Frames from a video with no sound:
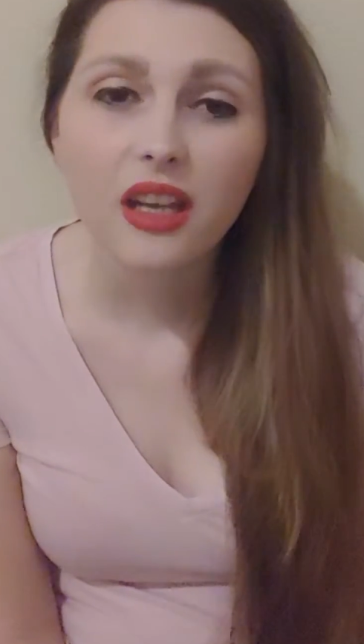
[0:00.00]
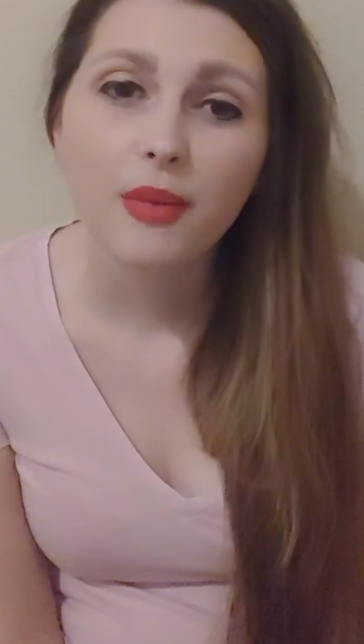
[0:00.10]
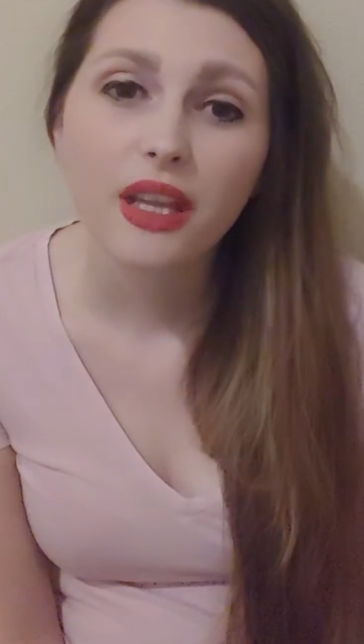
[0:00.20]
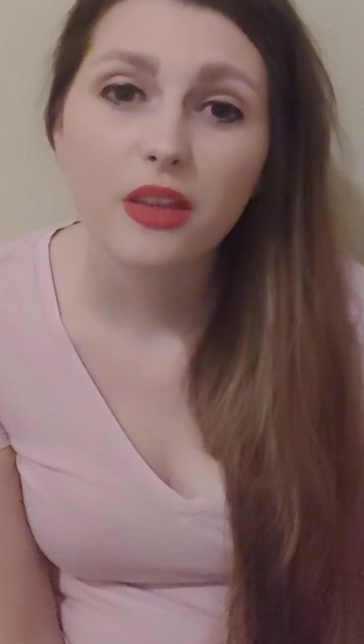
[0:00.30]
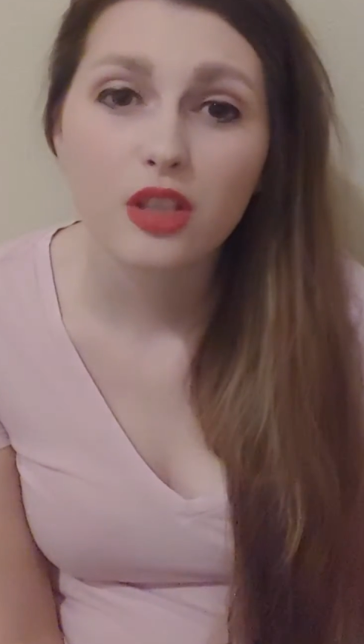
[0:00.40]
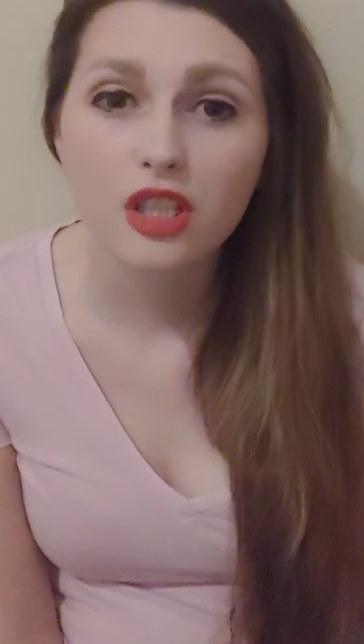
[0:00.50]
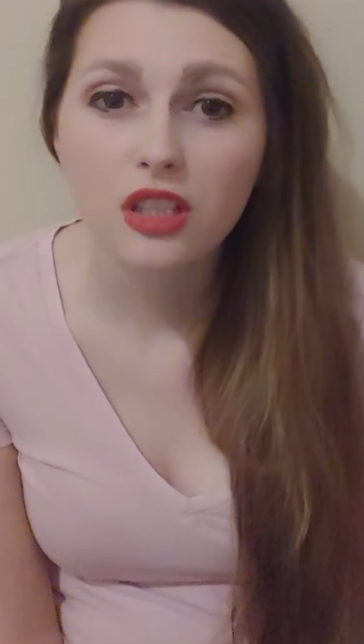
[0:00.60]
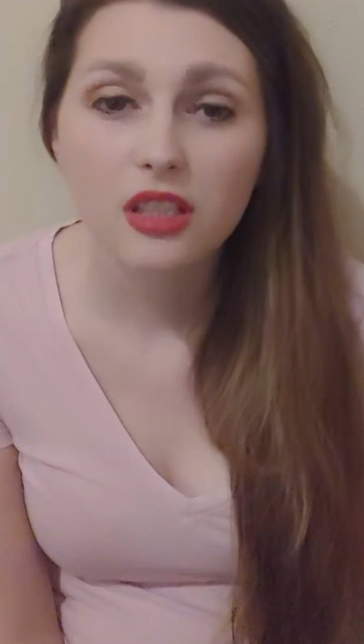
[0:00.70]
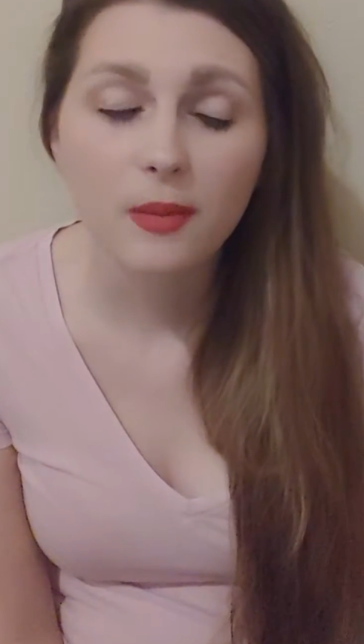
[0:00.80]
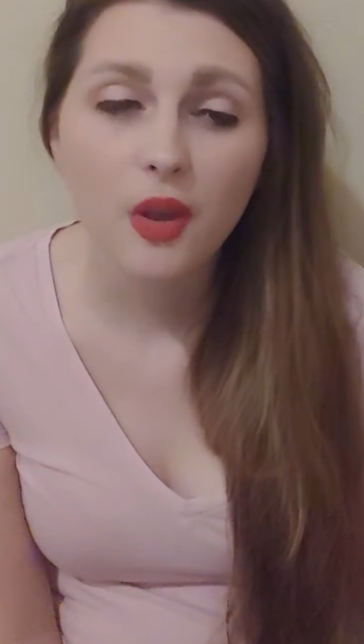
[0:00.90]
I'm like, they're just
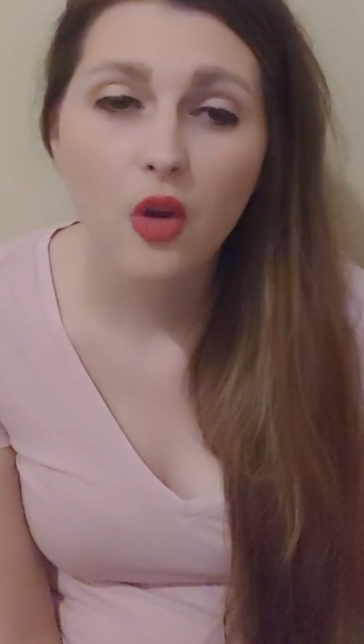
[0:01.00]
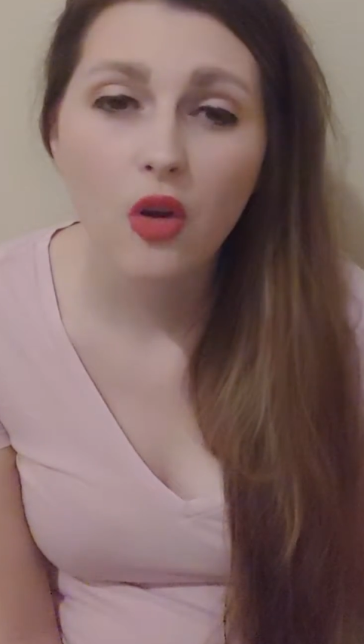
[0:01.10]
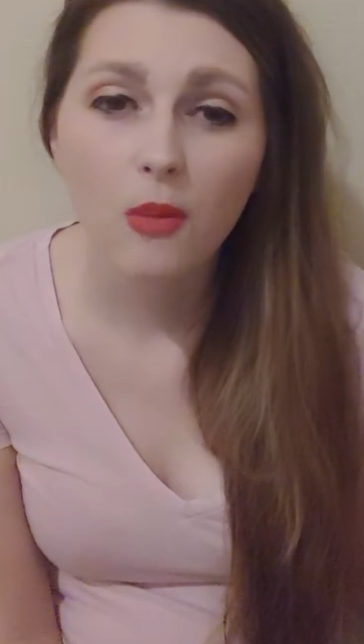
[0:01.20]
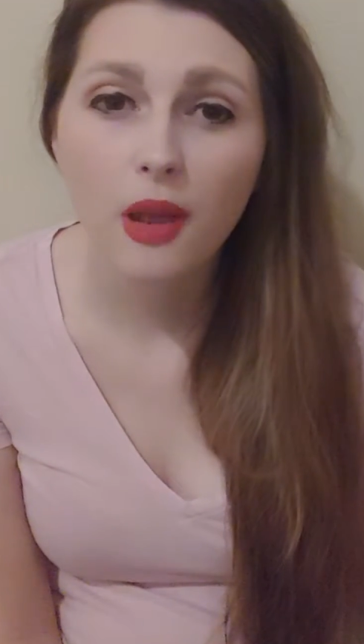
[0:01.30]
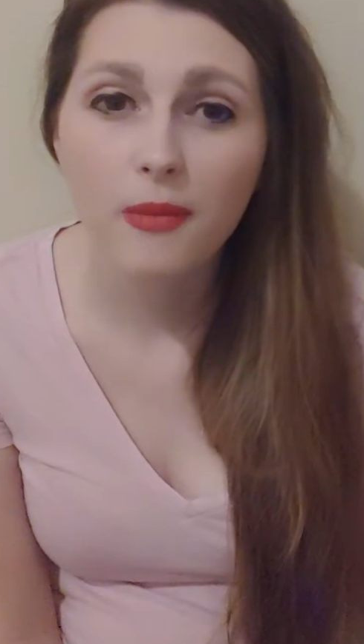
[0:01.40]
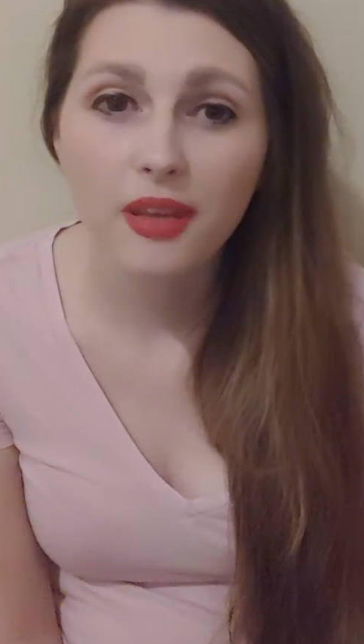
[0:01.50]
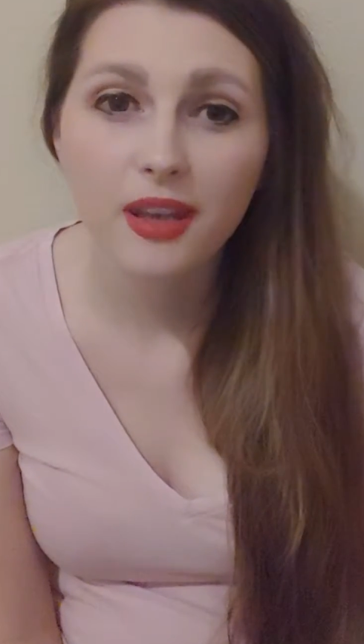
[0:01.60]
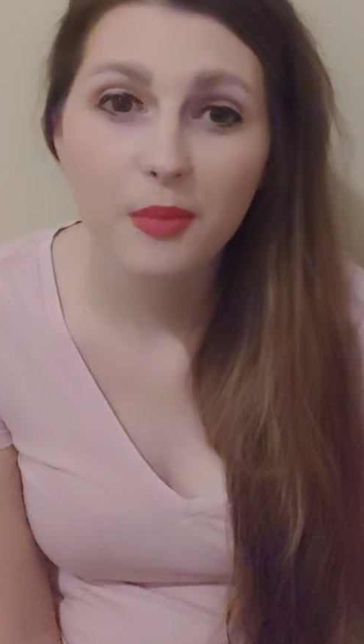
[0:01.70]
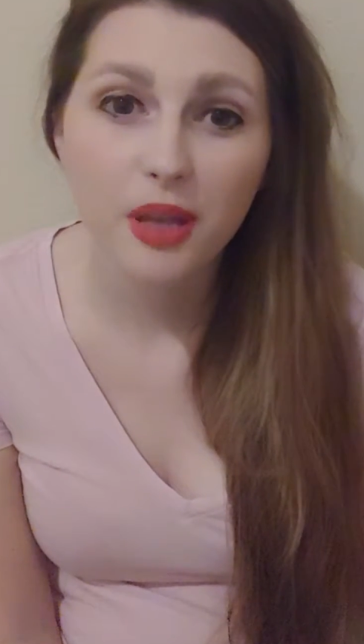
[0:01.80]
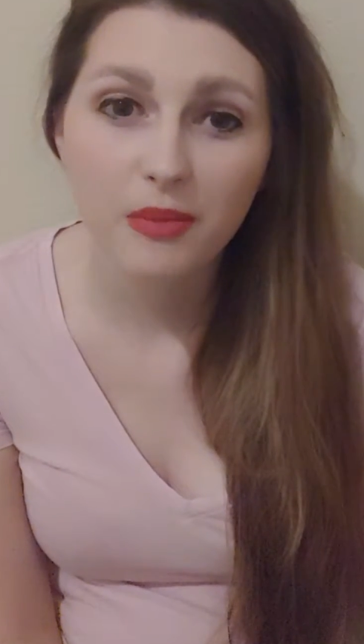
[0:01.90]
gonna send me home. I'm being
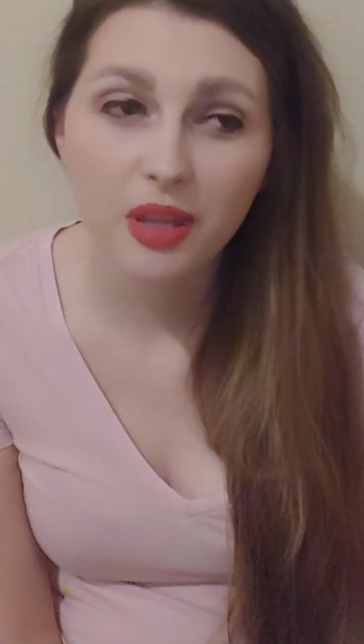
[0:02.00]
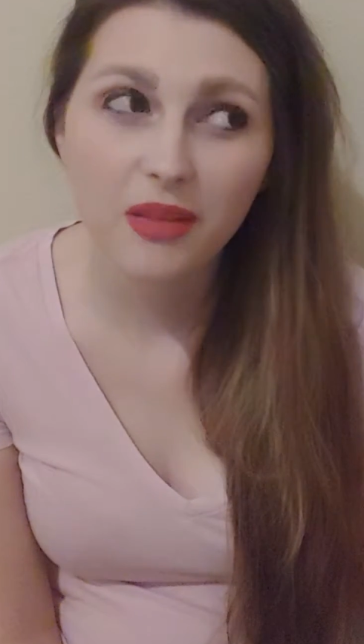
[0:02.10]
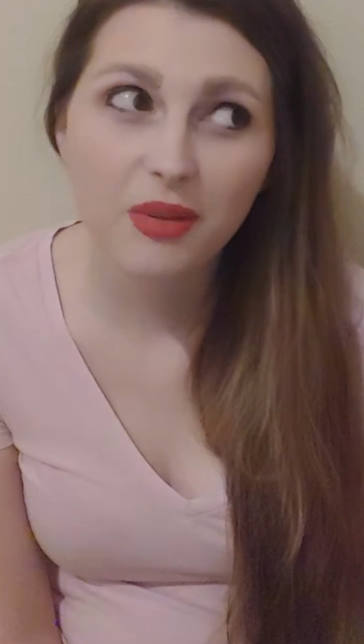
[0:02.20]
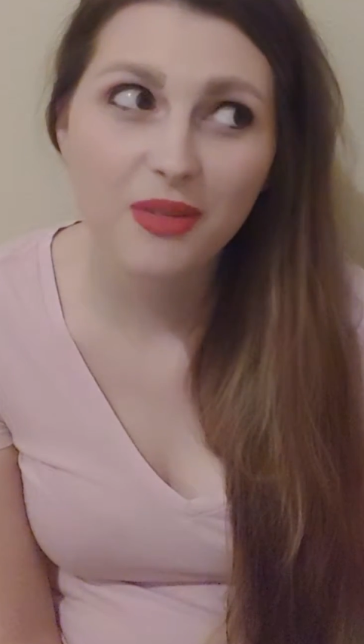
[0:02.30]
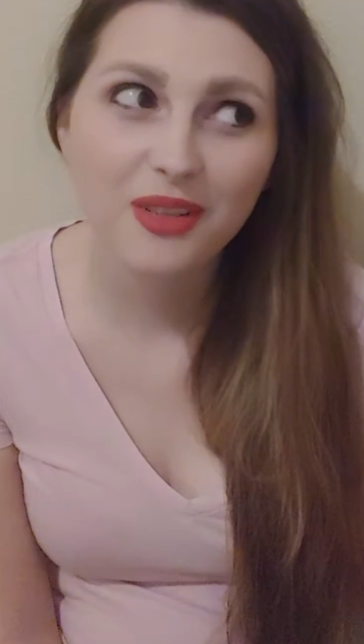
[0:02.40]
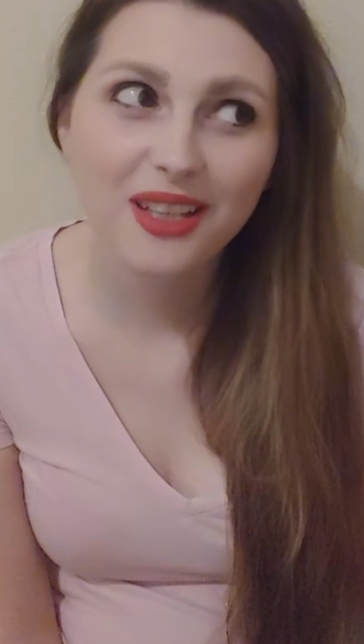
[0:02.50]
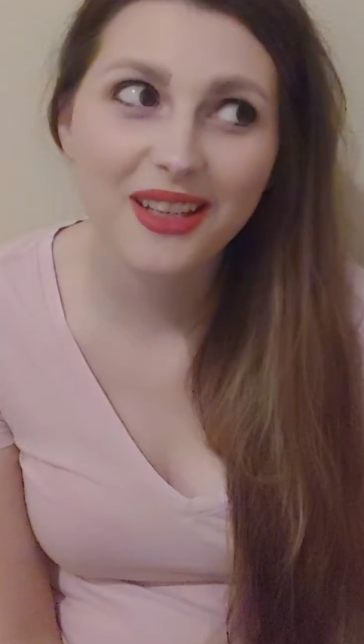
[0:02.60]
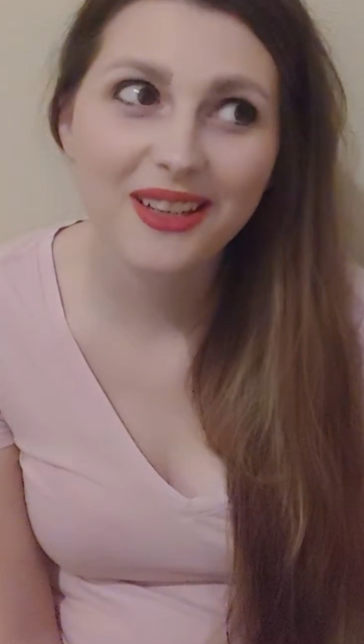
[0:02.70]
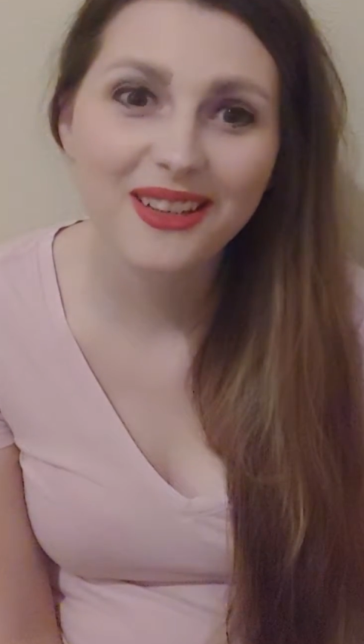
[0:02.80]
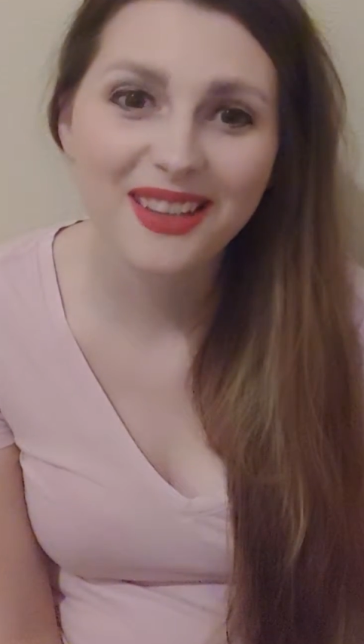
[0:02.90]
a big baby over
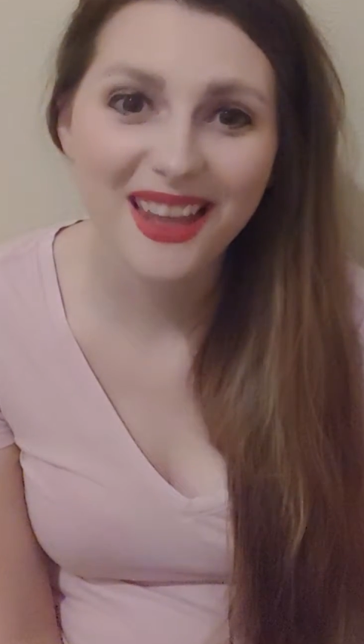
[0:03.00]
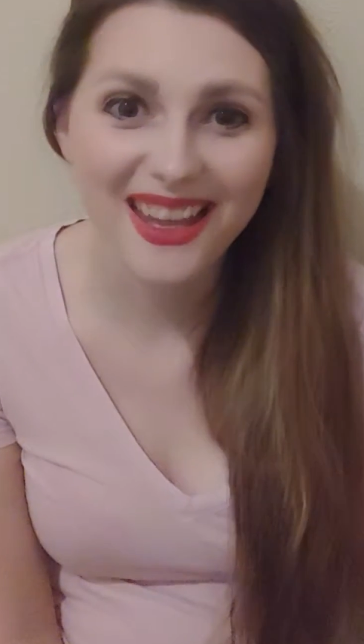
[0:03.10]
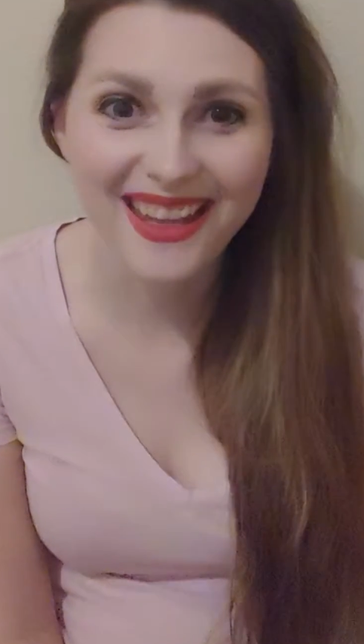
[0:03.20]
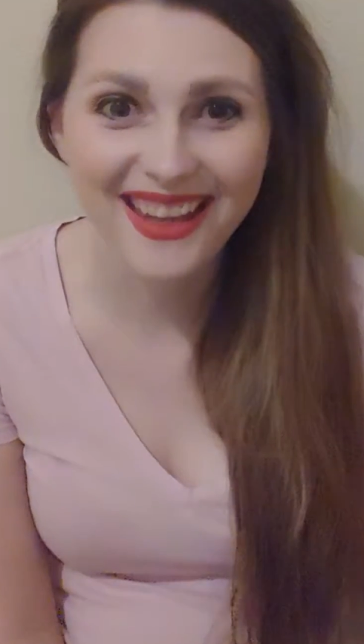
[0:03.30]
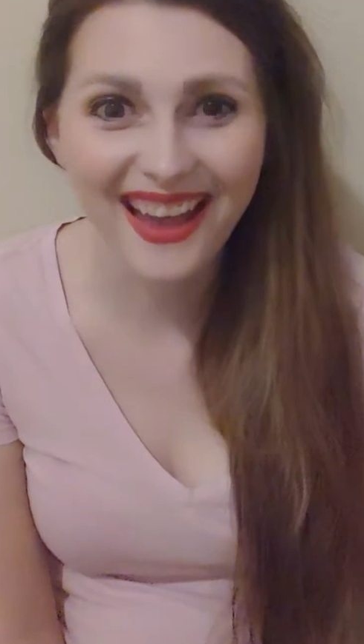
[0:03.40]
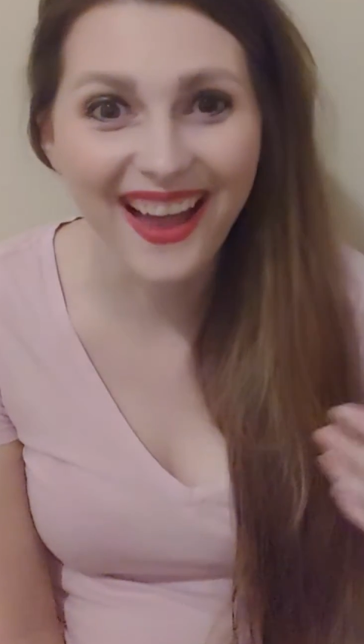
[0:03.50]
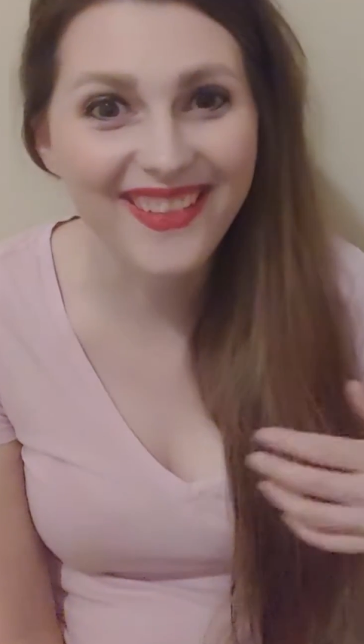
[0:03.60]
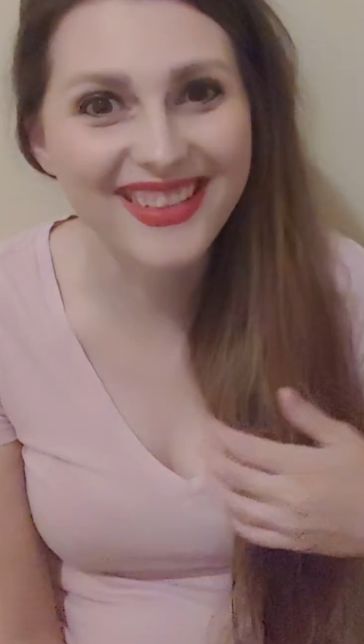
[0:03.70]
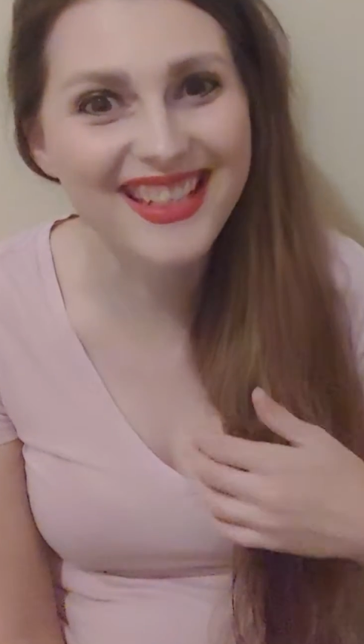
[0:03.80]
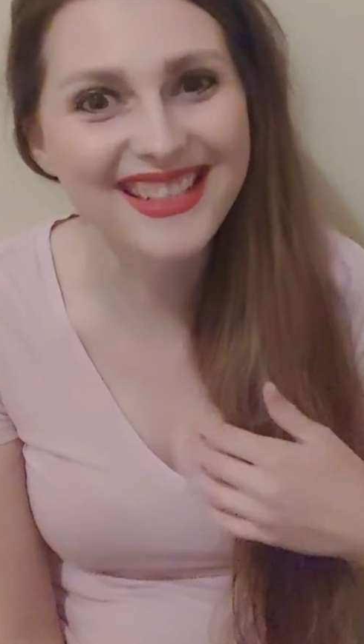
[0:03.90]
here. Like,
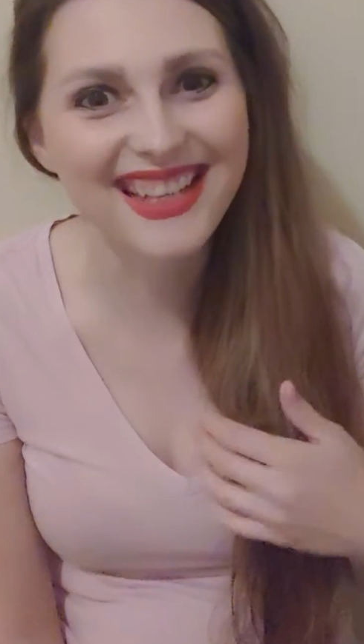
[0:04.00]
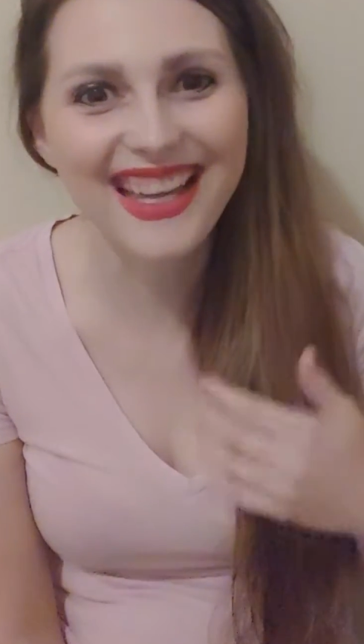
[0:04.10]
I was just